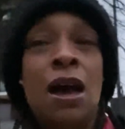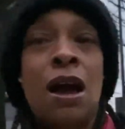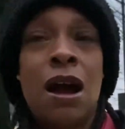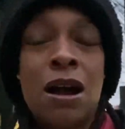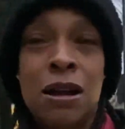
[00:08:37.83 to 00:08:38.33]

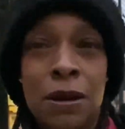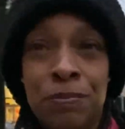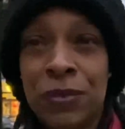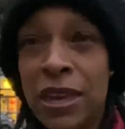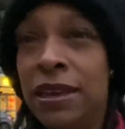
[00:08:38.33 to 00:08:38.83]

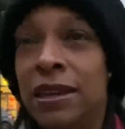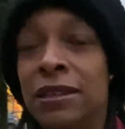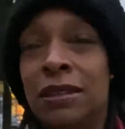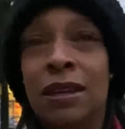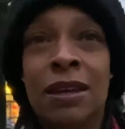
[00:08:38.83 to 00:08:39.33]

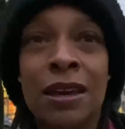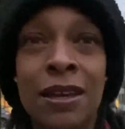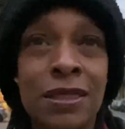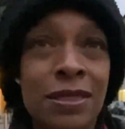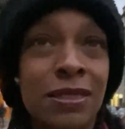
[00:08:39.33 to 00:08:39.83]
in
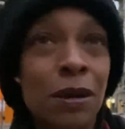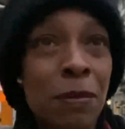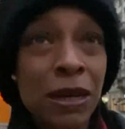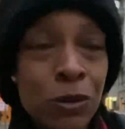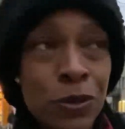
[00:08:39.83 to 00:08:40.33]
the
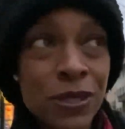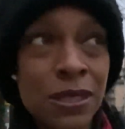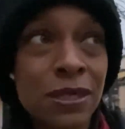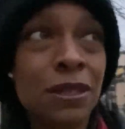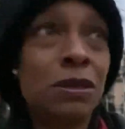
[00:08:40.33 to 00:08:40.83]
medical
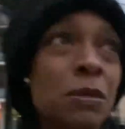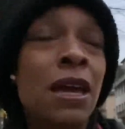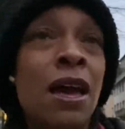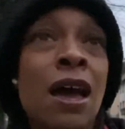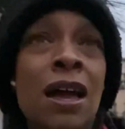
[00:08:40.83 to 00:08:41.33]
system,
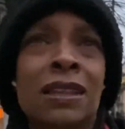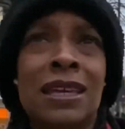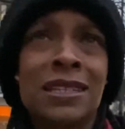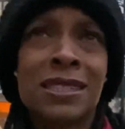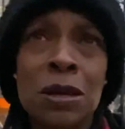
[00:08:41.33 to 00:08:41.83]

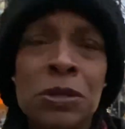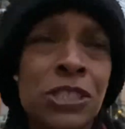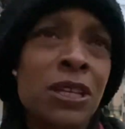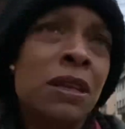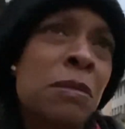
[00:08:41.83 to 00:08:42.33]
like some
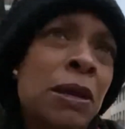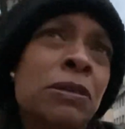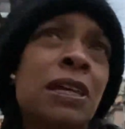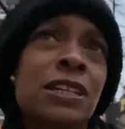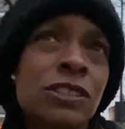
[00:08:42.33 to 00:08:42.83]
shit in my
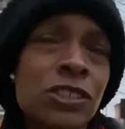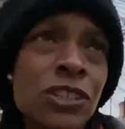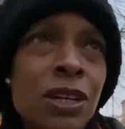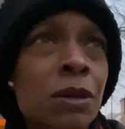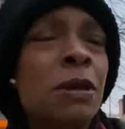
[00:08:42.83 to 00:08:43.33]

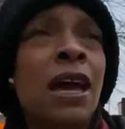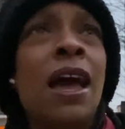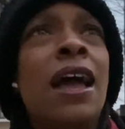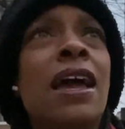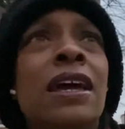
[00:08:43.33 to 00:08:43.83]
relationship,
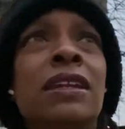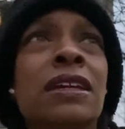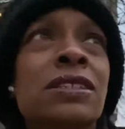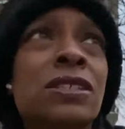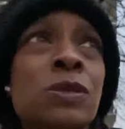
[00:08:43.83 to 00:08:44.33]
and
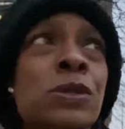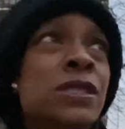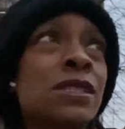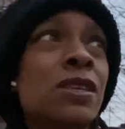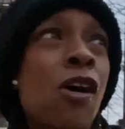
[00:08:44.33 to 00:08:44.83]
it just was
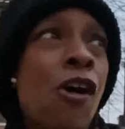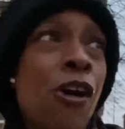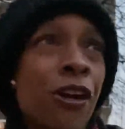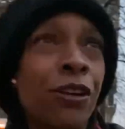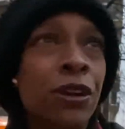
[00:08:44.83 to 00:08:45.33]
just
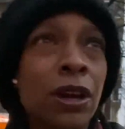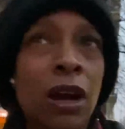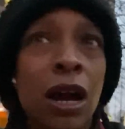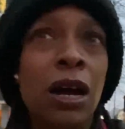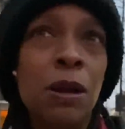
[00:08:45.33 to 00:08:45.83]
hard
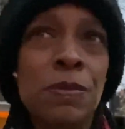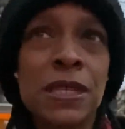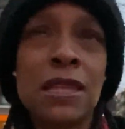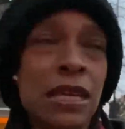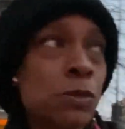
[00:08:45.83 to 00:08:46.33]

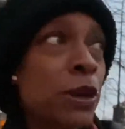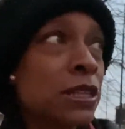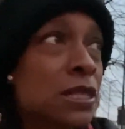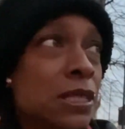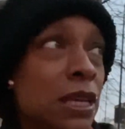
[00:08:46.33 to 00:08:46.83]
this last
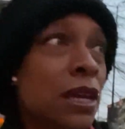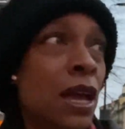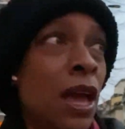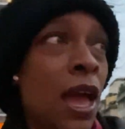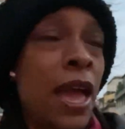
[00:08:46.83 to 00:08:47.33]
pregnancy,
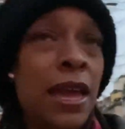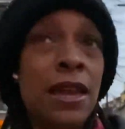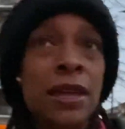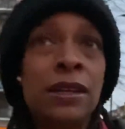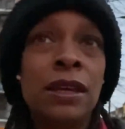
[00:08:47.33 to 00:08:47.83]

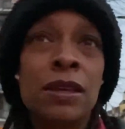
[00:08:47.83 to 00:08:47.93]
and